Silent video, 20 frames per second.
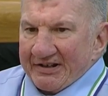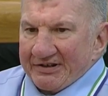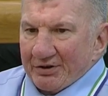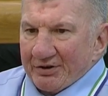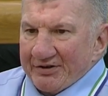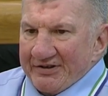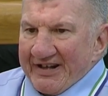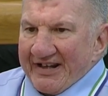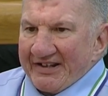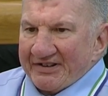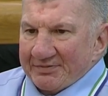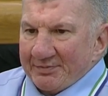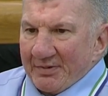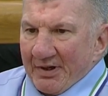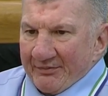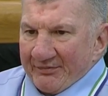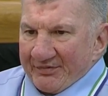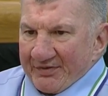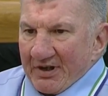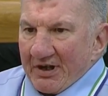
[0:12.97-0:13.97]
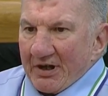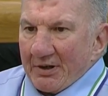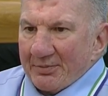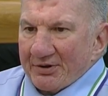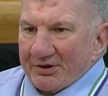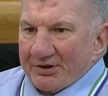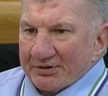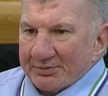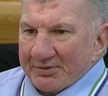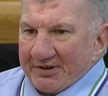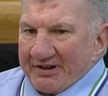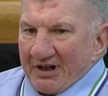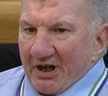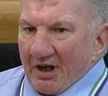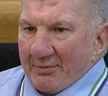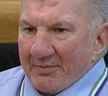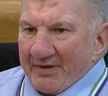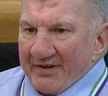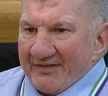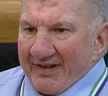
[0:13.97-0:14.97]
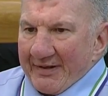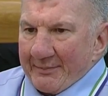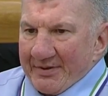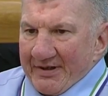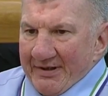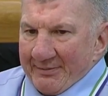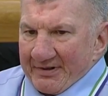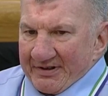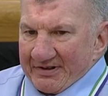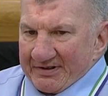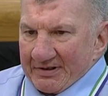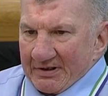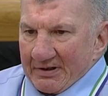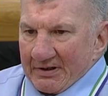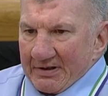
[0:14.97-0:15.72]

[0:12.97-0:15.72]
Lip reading: till next month because we can't make that payment.